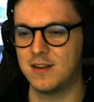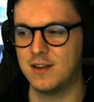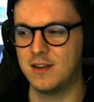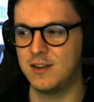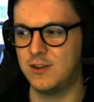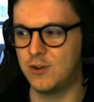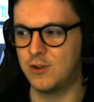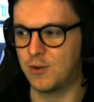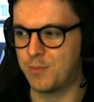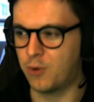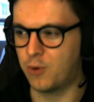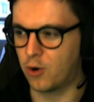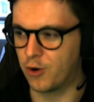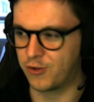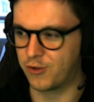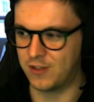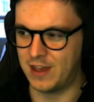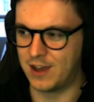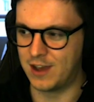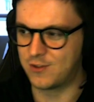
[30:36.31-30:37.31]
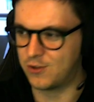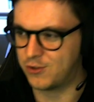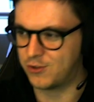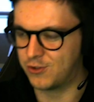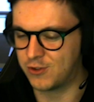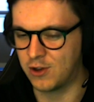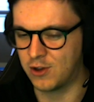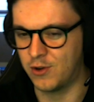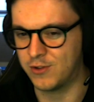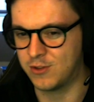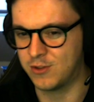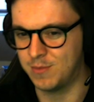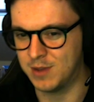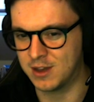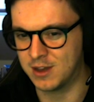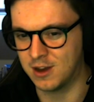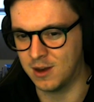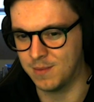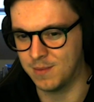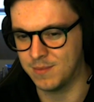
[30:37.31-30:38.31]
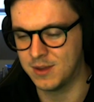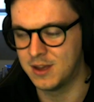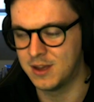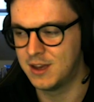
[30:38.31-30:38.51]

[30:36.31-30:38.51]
your Poro Snacks are just going to become